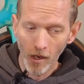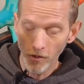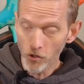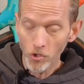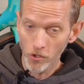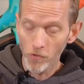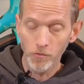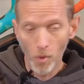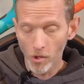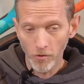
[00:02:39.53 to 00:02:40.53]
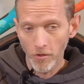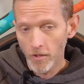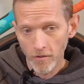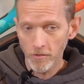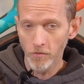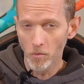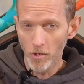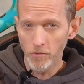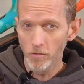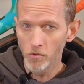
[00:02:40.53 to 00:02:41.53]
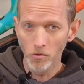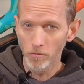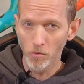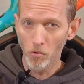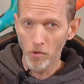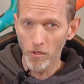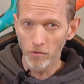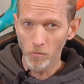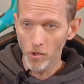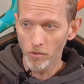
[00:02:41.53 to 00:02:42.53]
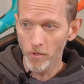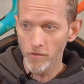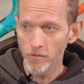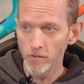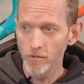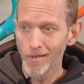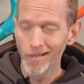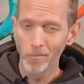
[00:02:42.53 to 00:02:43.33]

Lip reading: You could go smaller than this if you want to, if you're only recording smaller races,